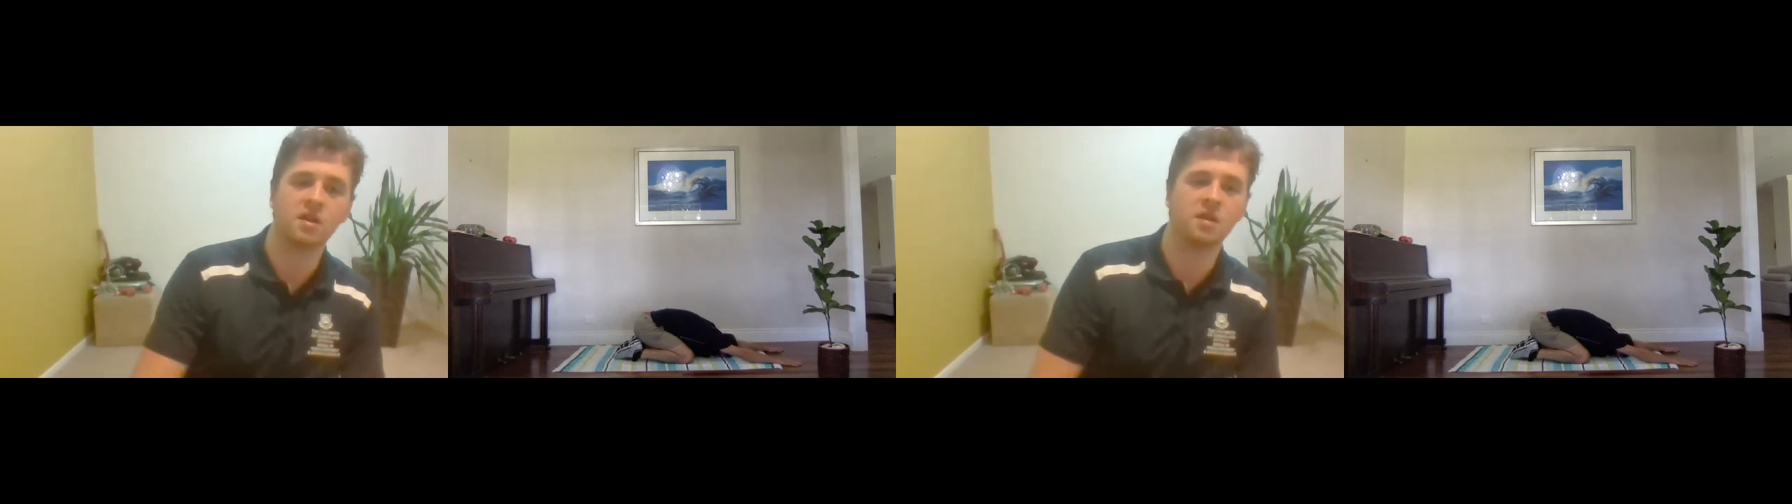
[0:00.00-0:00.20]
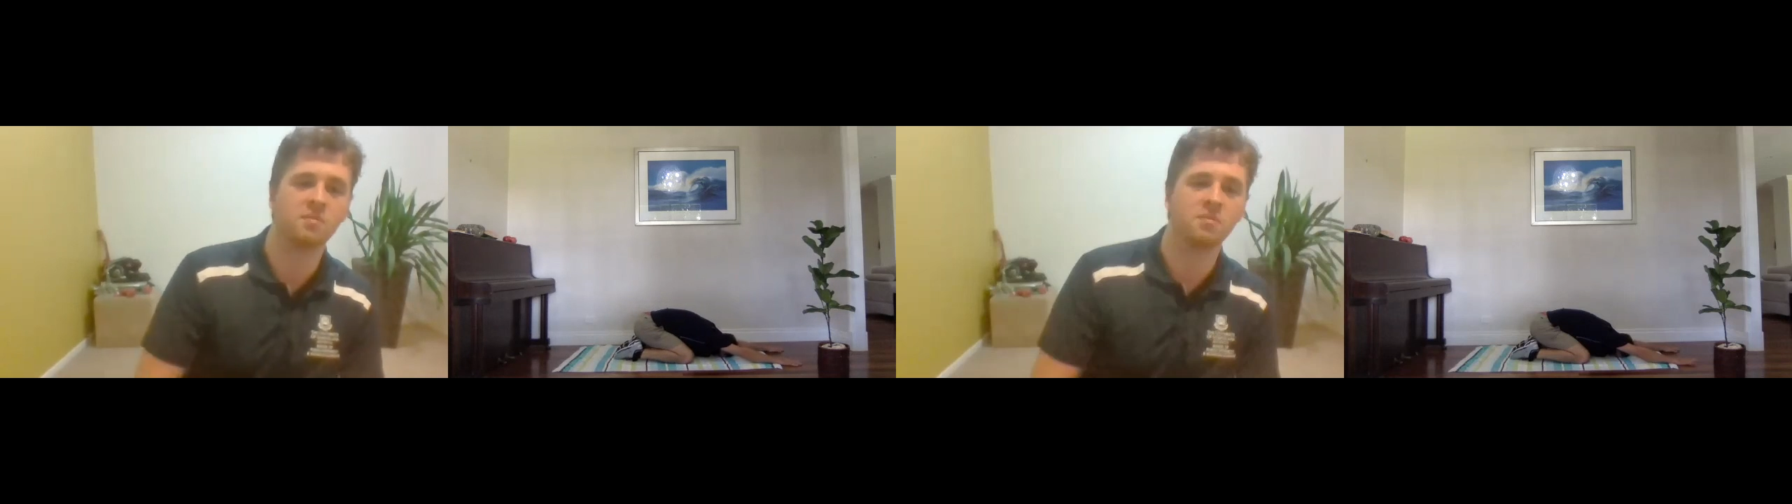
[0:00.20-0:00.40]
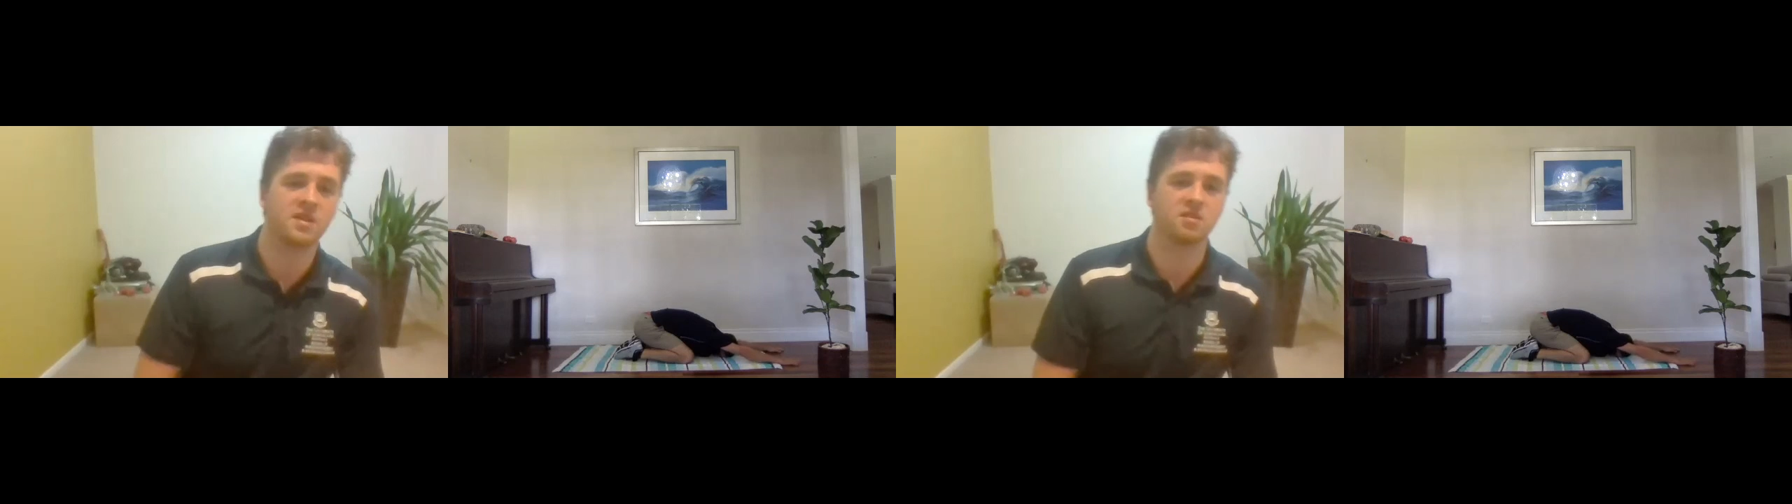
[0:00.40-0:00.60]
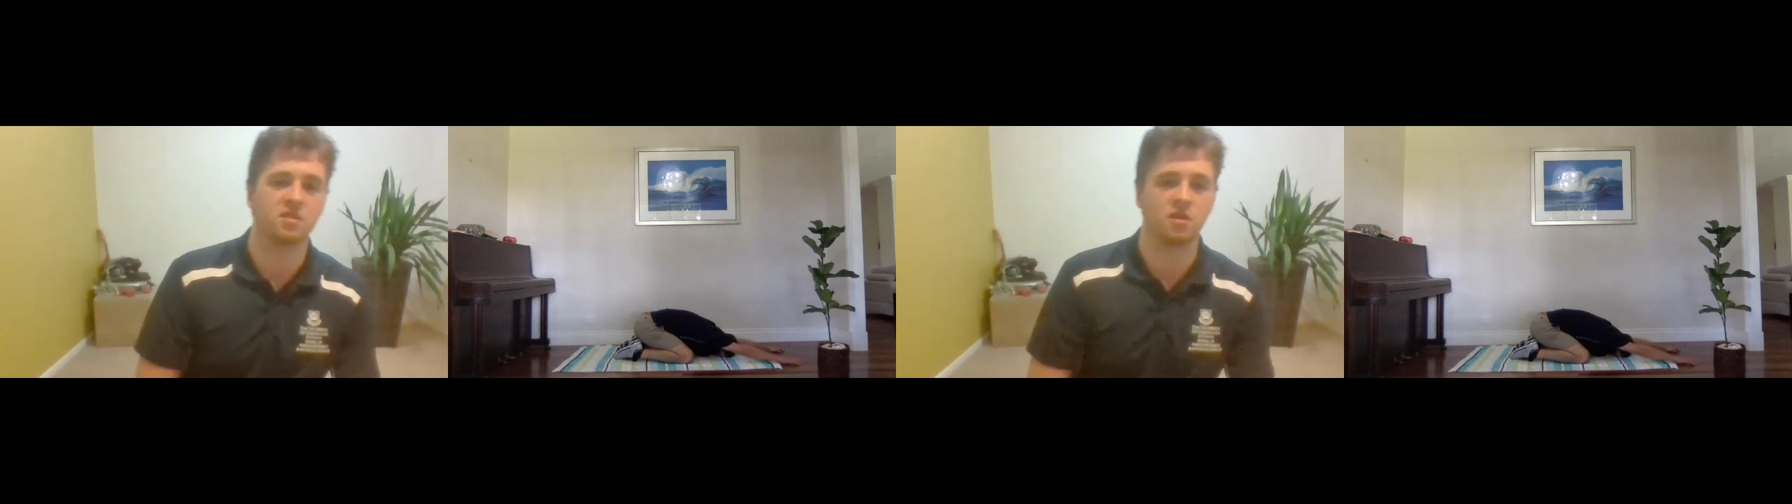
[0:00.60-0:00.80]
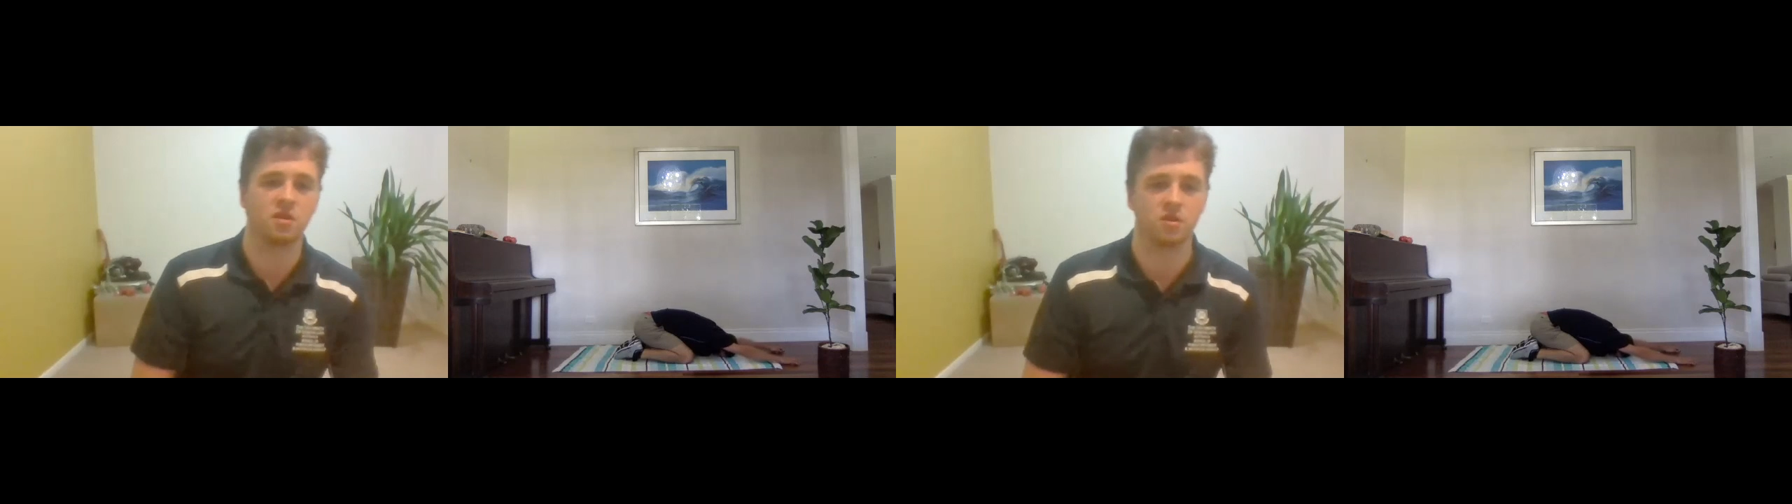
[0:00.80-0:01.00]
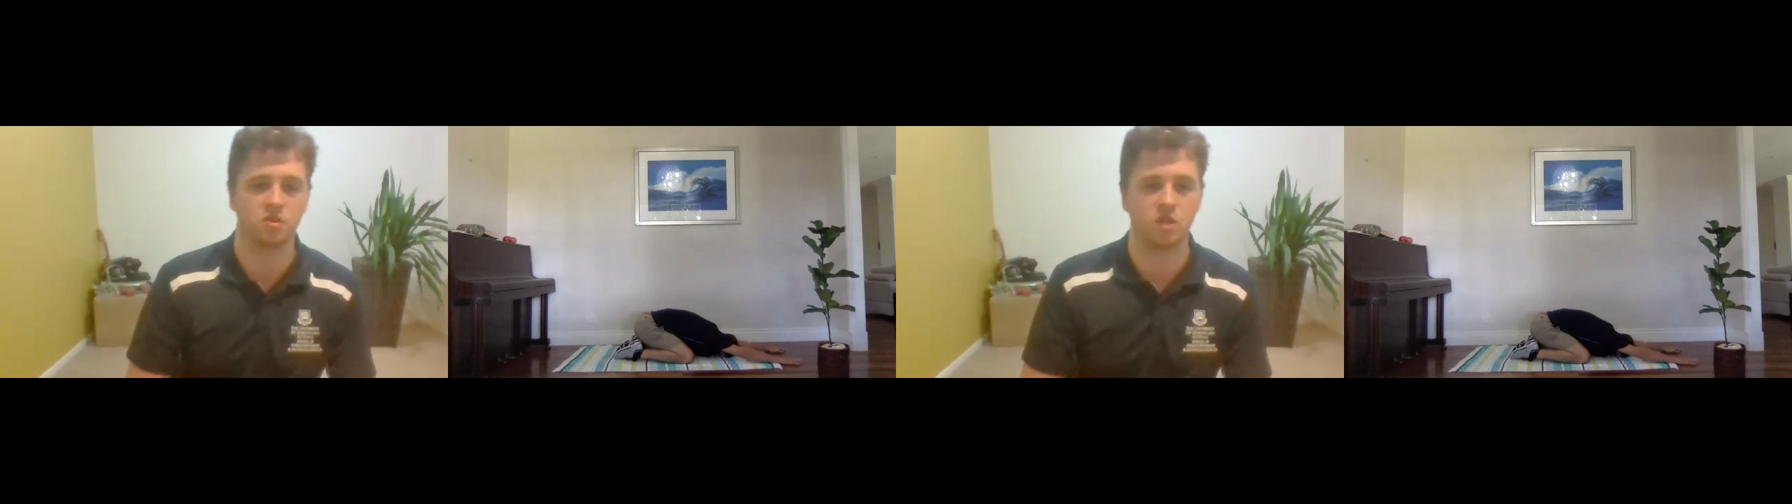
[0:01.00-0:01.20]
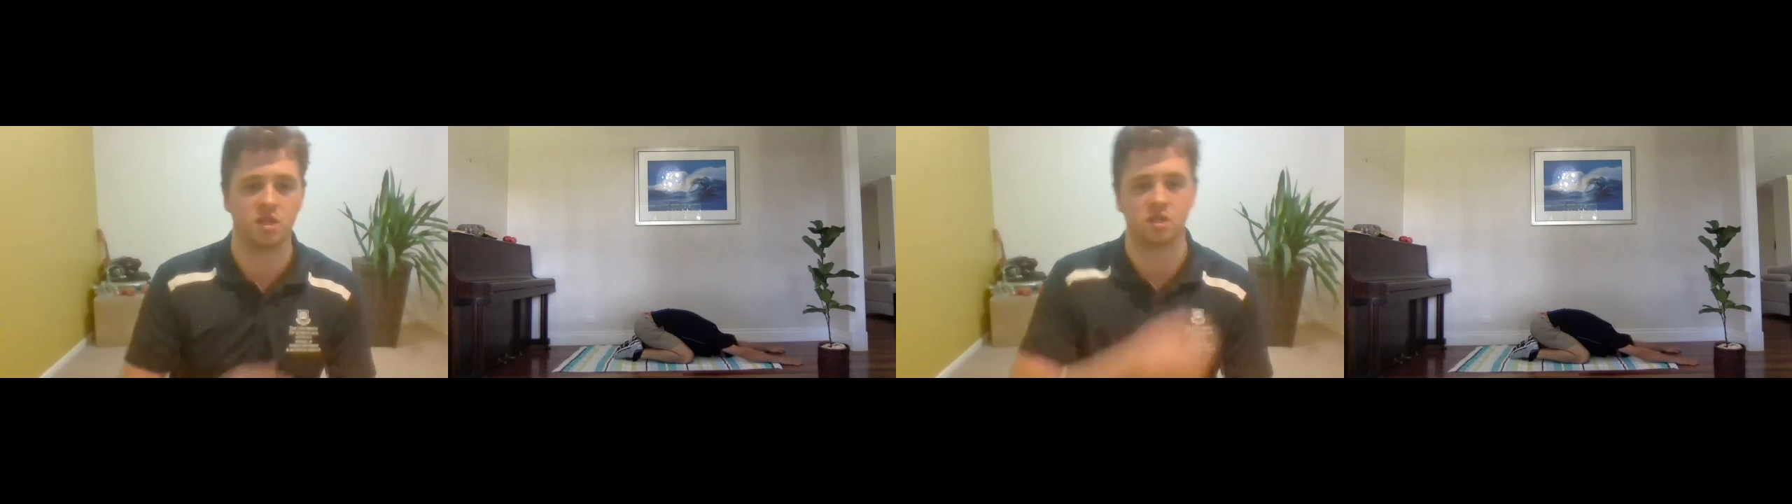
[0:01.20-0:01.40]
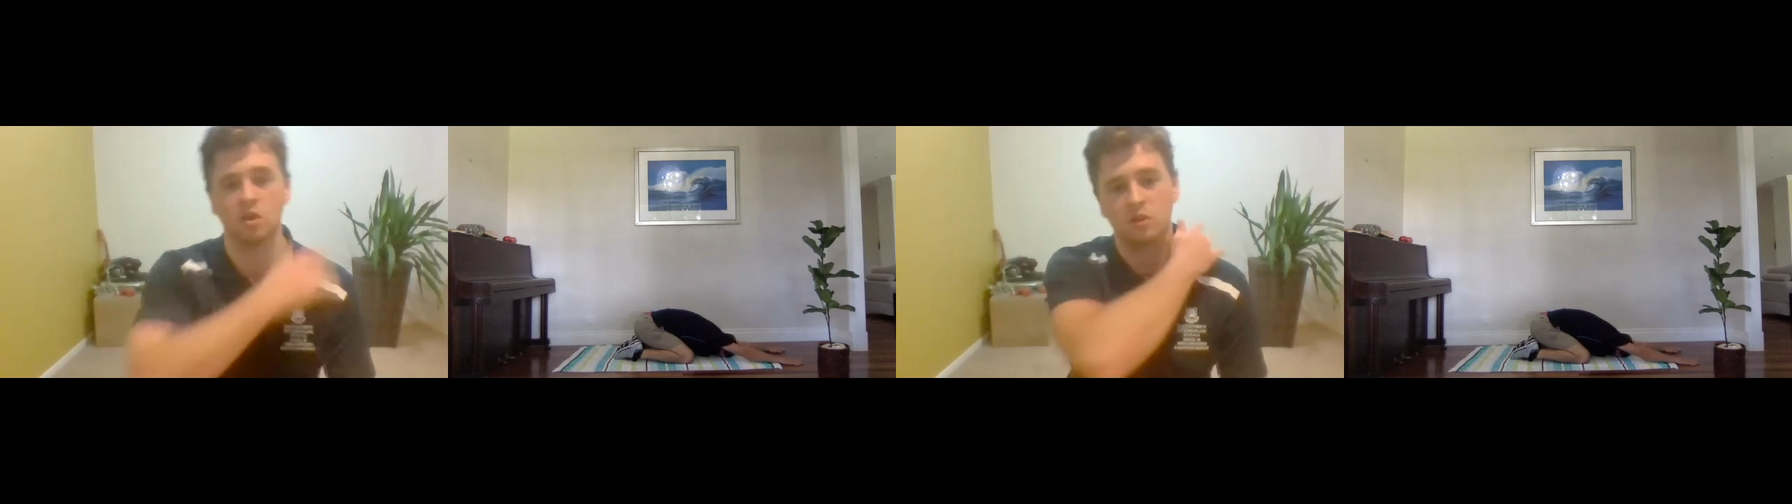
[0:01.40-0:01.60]
and basically you're going to feel stretch
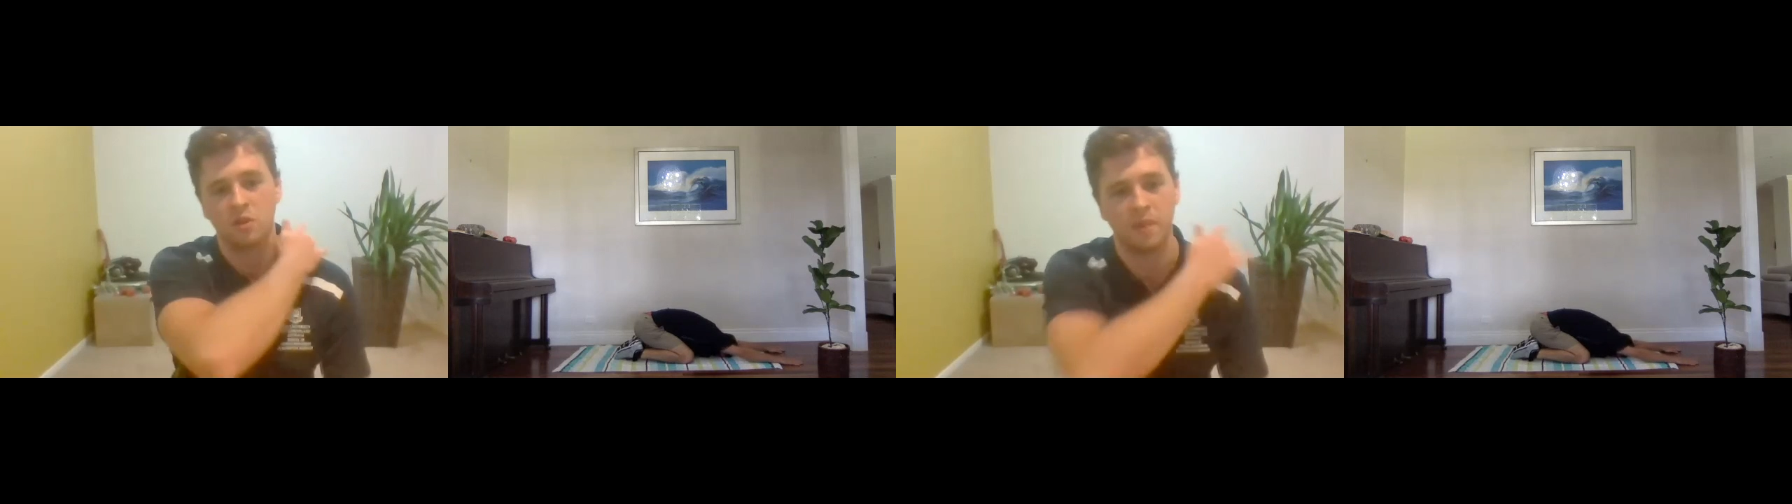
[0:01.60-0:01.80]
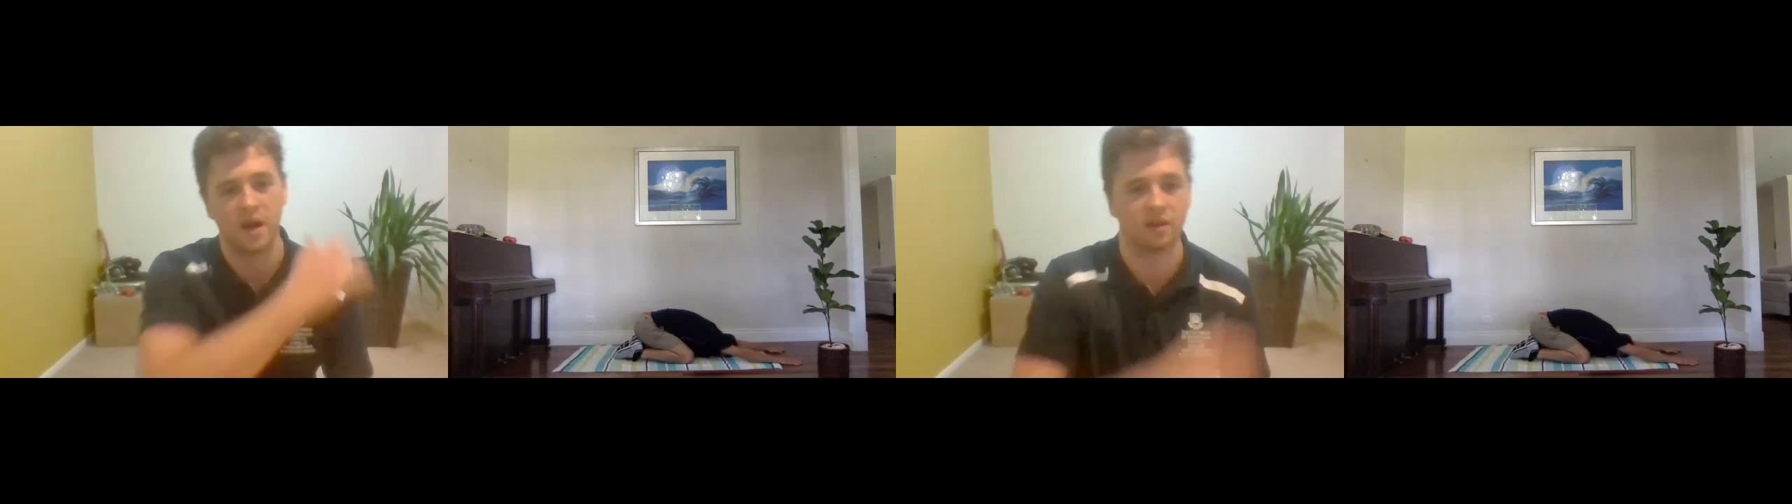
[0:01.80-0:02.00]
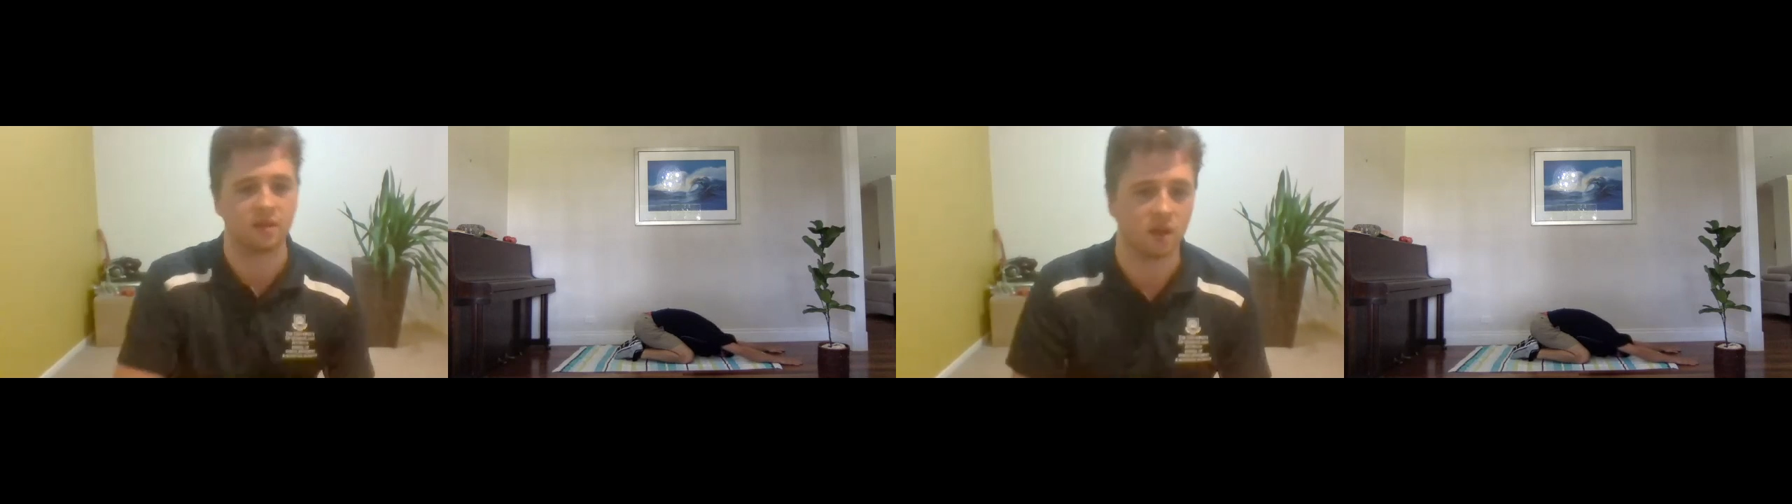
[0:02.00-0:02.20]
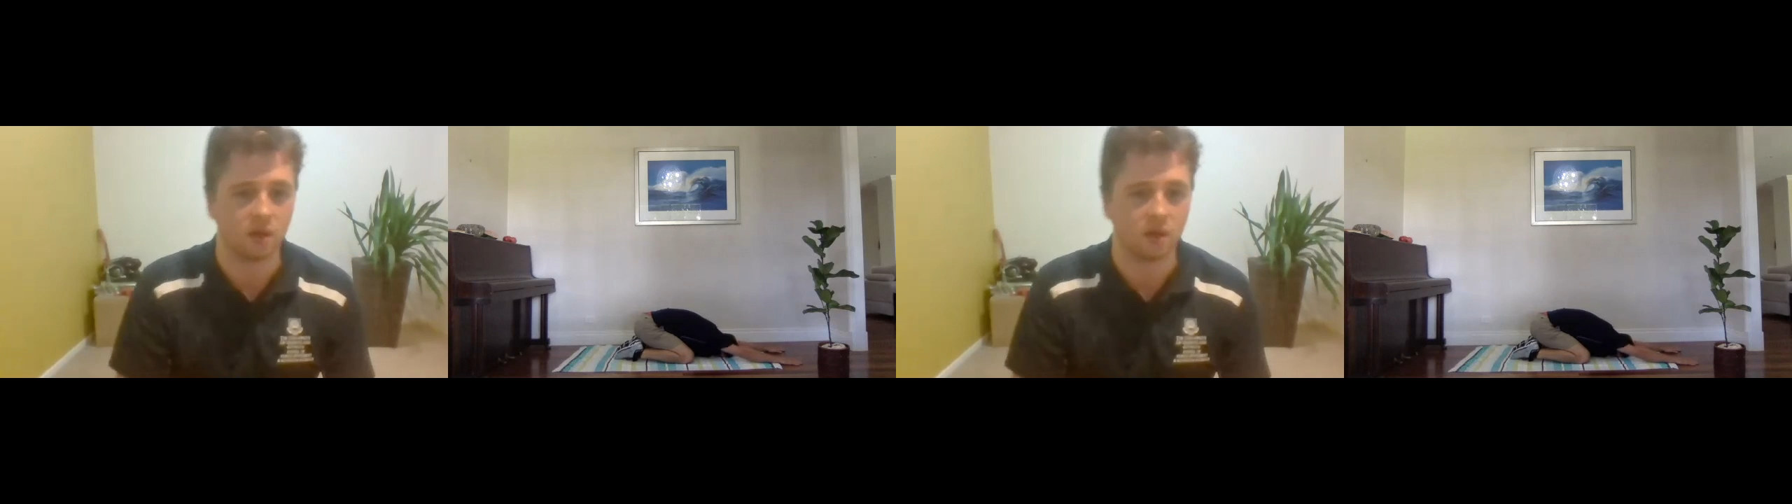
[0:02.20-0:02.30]
along the back there.